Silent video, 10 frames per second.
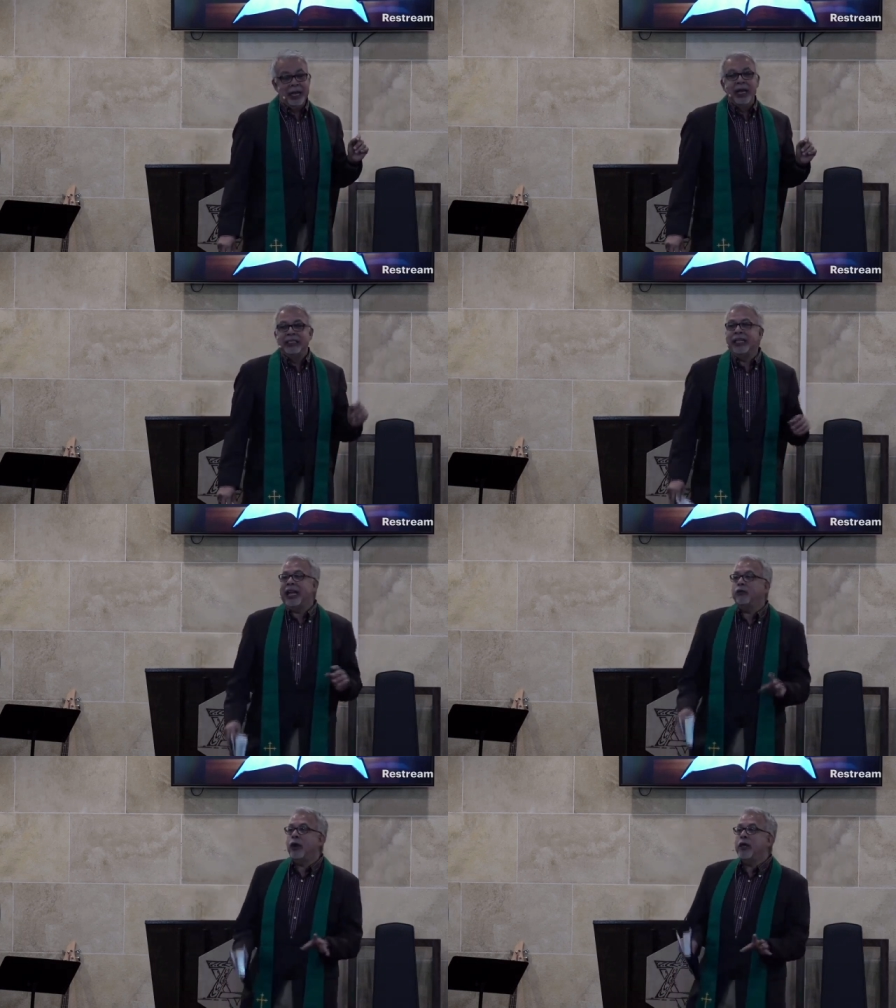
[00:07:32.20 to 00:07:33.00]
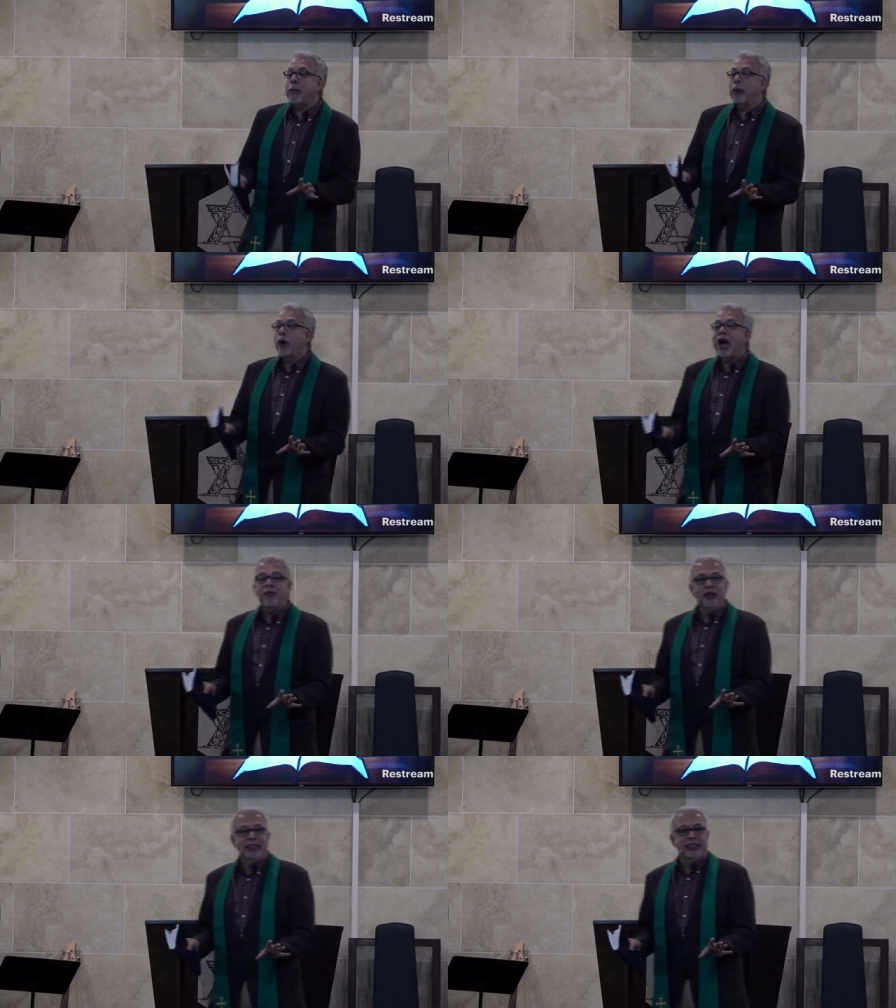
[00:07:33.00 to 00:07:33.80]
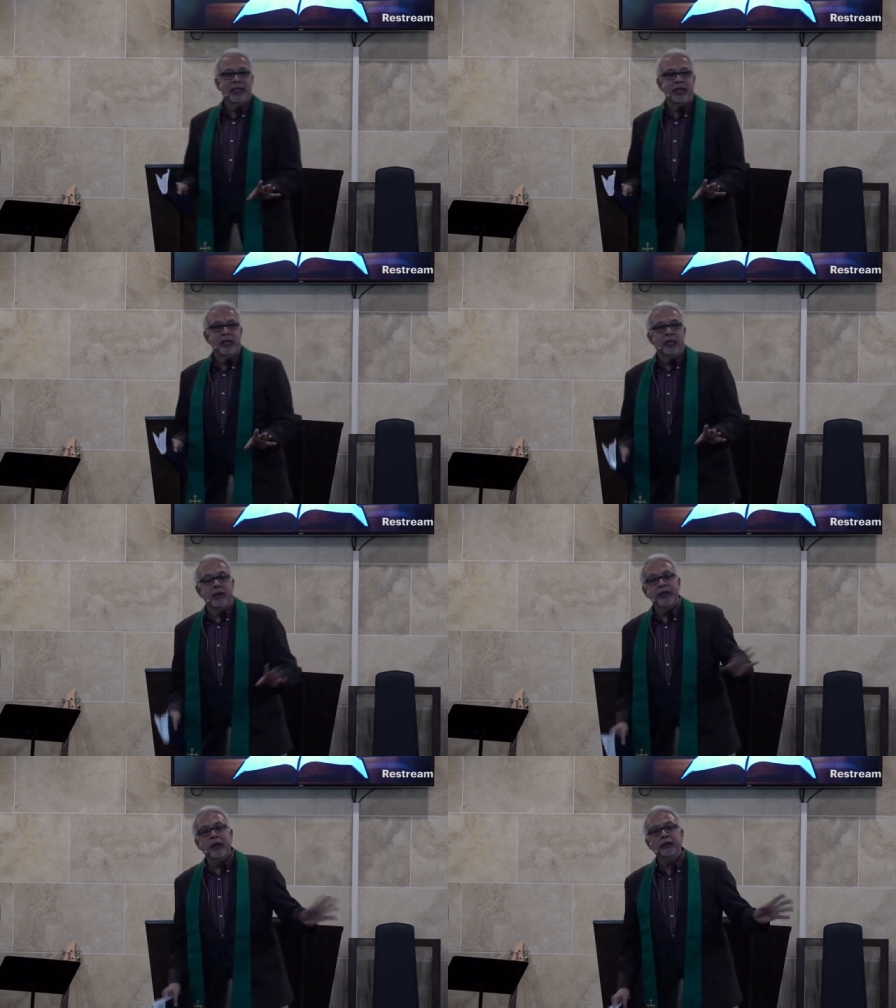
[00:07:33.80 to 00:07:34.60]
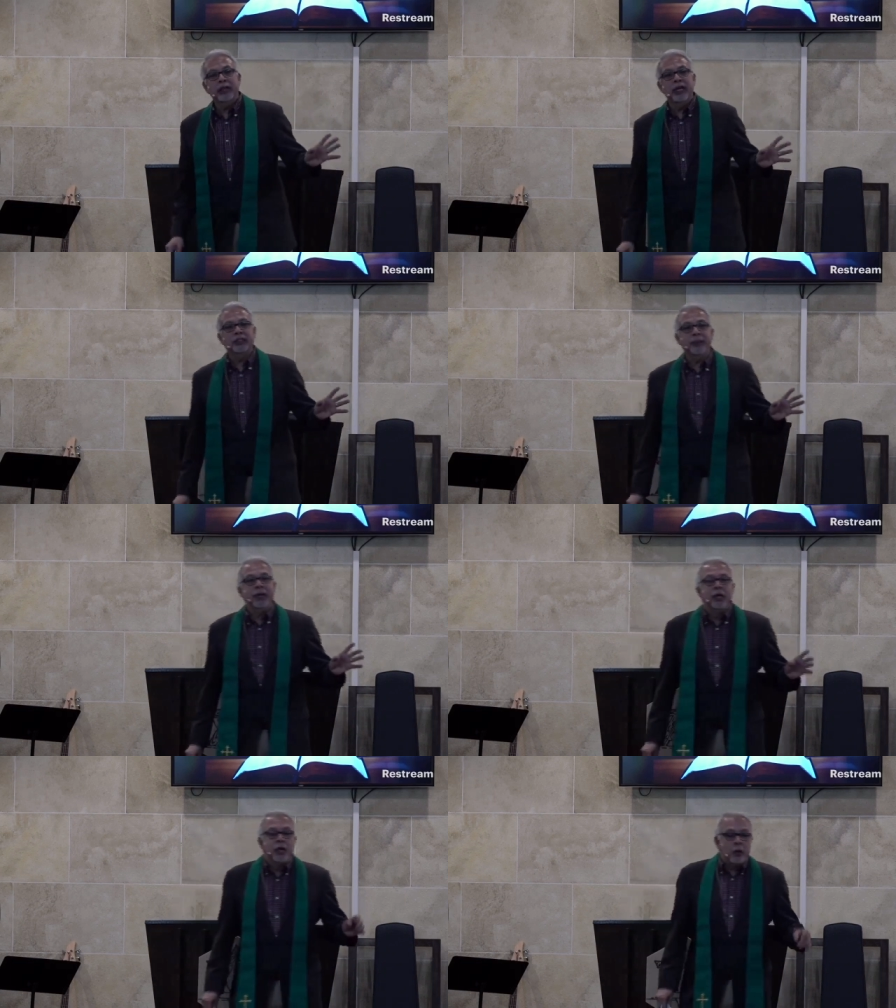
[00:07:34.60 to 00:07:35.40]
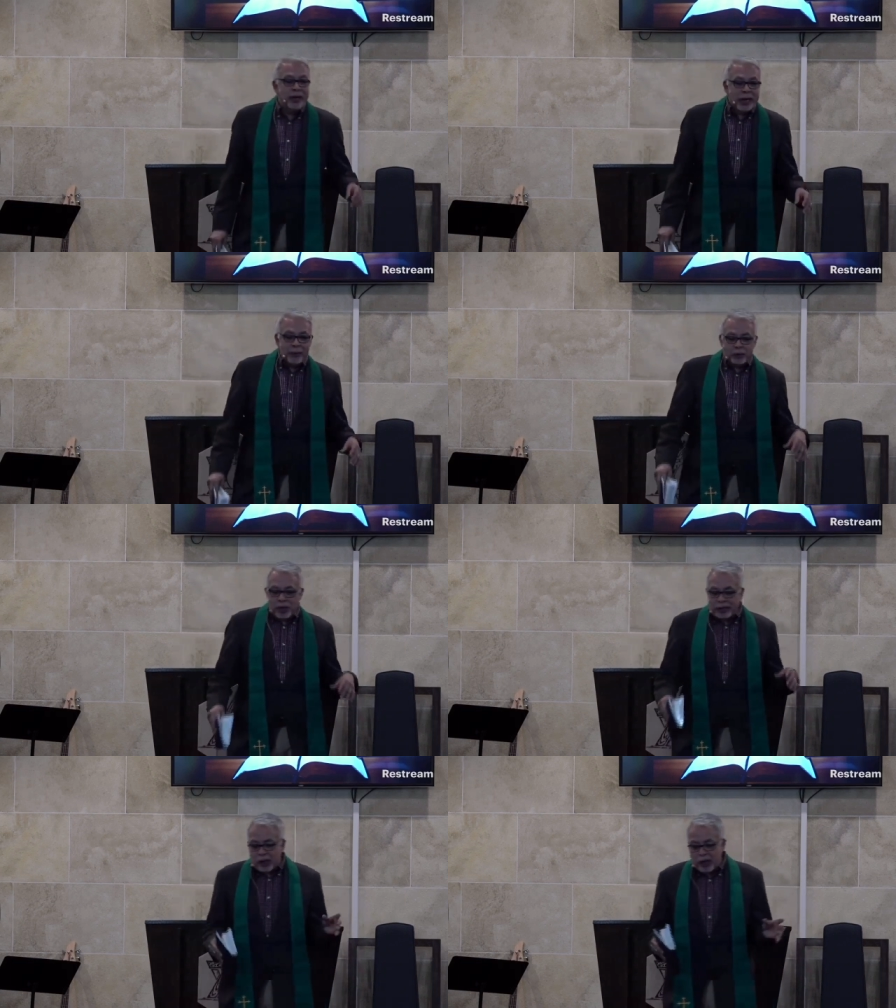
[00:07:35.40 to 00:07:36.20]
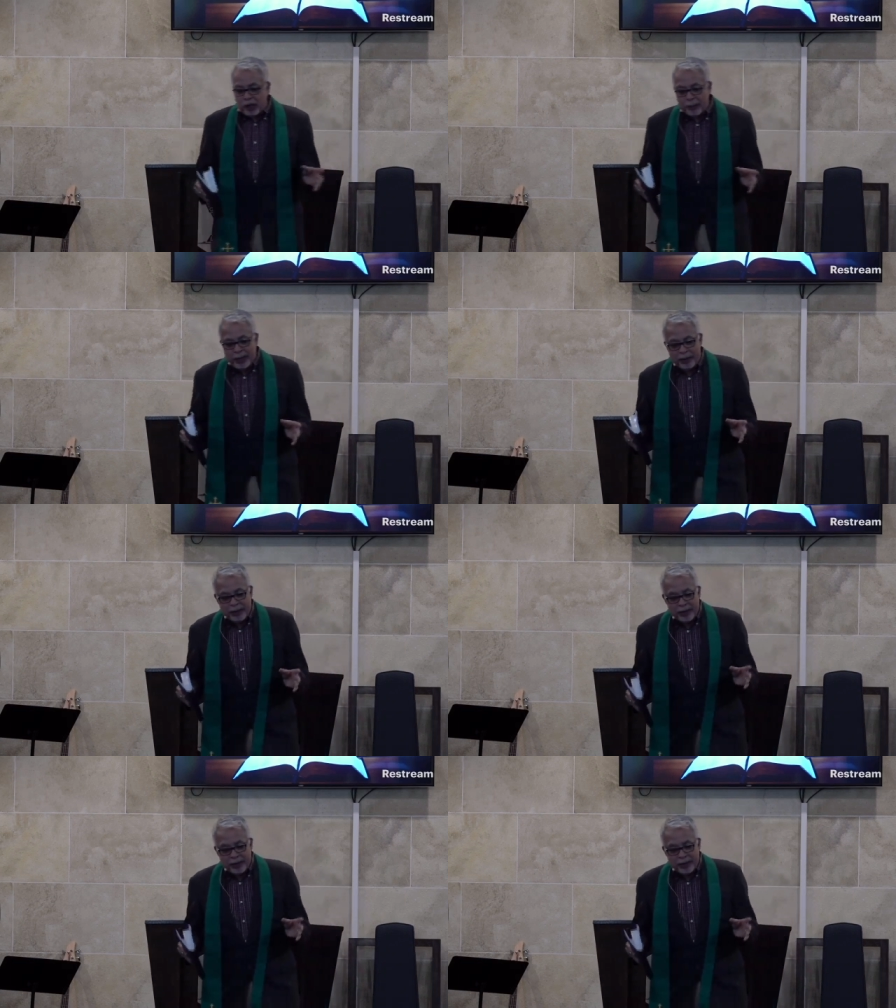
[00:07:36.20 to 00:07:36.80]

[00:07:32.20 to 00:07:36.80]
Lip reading: See, that's why the prophets of the Old Testament, when they would try to talk about